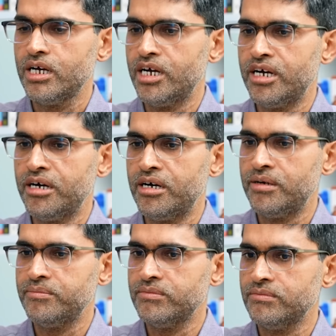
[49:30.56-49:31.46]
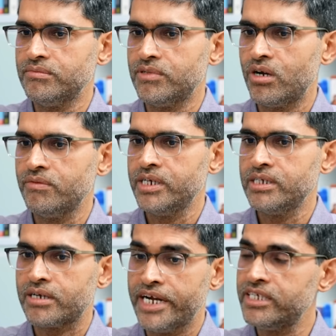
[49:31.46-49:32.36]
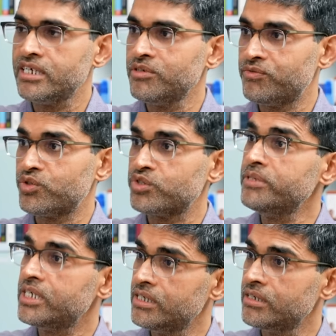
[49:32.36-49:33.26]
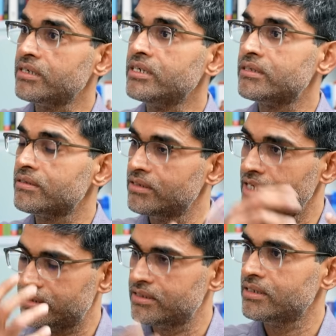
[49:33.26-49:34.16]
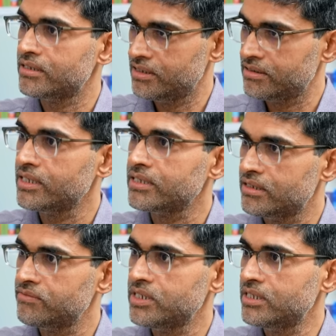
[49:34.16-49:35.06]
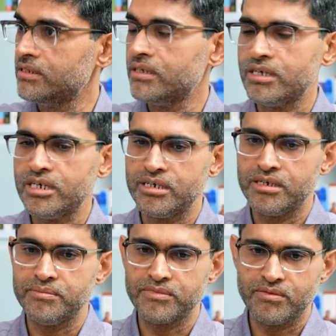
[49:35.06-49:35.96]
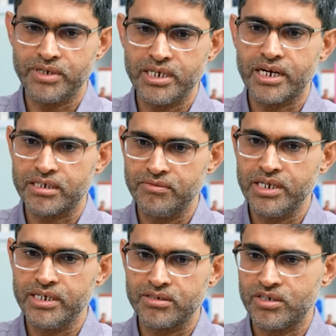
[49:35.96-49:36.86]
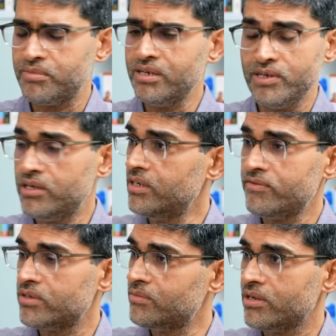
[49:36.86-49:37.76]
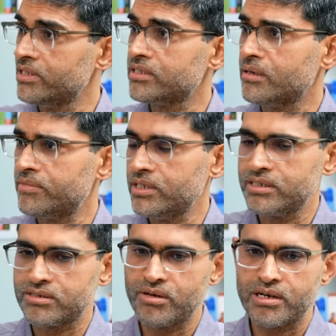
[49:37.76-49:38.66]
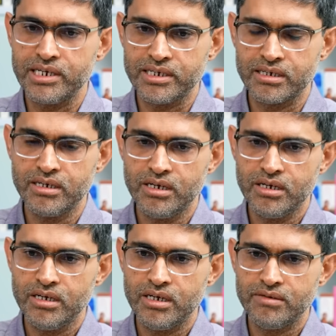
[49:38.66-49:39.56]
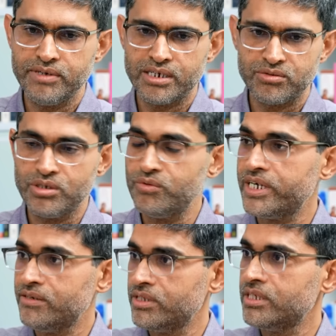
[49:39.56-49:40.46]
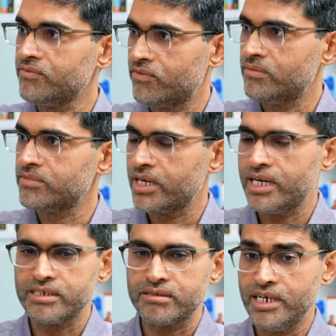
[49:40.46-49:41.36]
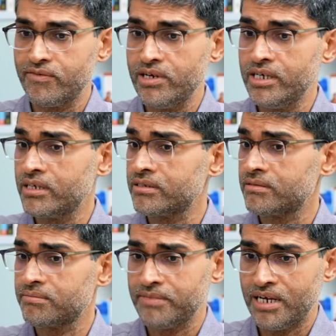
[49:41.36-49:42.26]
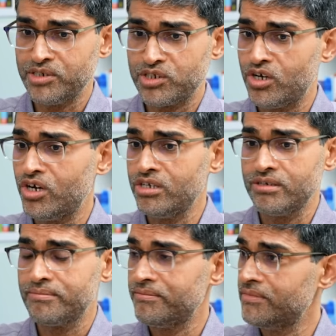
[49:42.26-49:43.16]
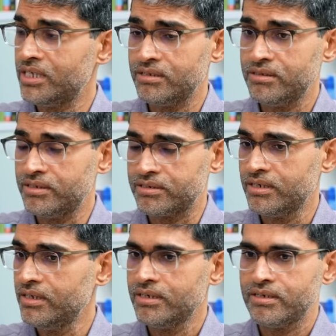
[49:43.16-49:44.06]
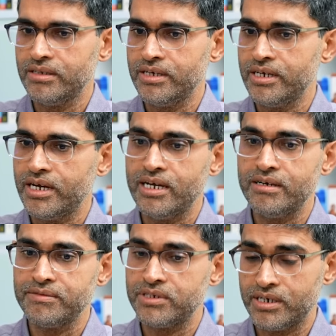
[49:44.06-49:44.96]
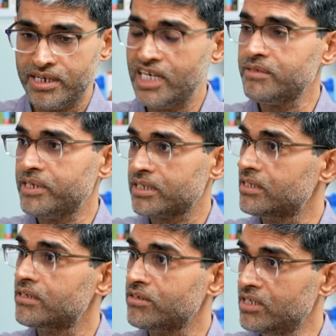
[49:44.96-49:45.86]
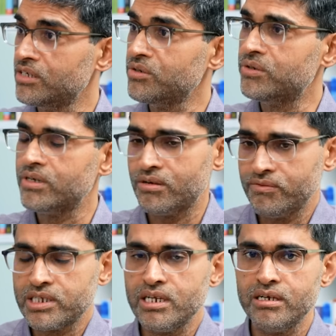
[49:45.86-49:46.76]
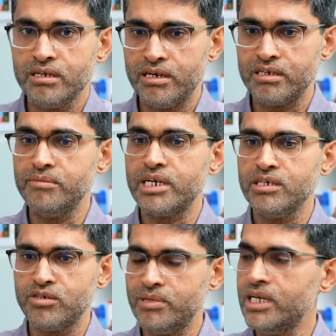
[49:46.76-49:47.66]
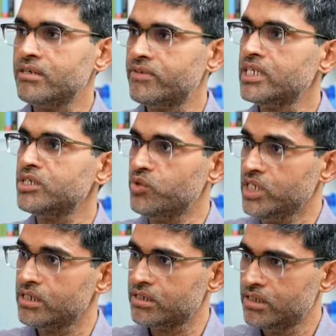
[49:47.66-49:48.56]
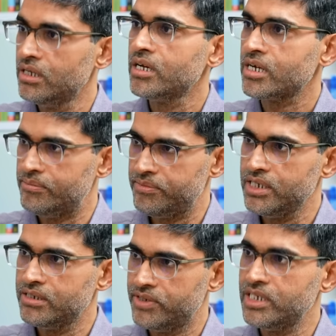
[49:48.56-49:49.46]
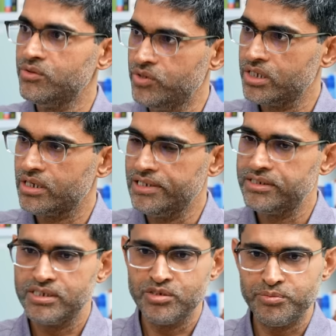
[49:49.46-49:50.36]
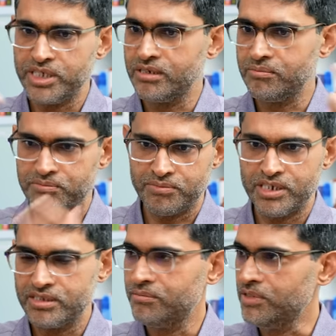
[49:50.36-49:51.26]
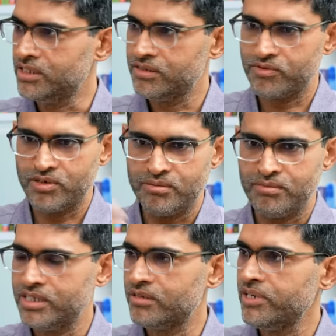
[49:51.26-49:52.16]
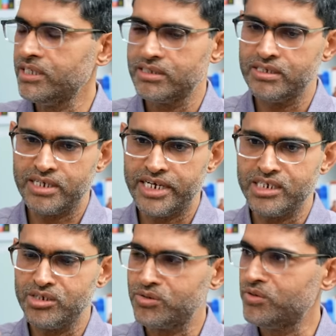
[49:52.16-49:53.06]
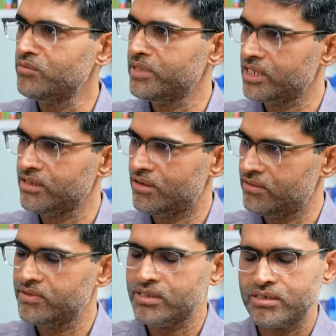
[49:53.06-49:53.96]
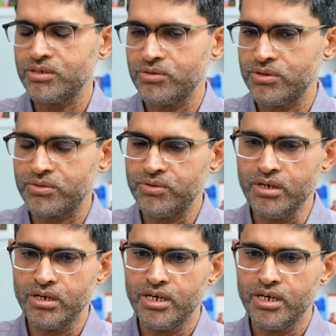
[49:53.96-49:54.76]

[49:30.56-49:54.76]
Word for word: Um, always writing before speaking. Is, yeah. That's uh, another thing that we did mm-hmm. um, very actively I Thought. And we learned from all these right. companies. It's not like mm-hmm. uh, we had to innovate everything from yeah. scratch. Netflix, Amazon, yeah. and others they have certain aspects that are really good. And obviously, ultimately, you're building very unique right. company, a very unique culture. You're pitching parts and pieces from other places, adding your own, making right. all of that your own.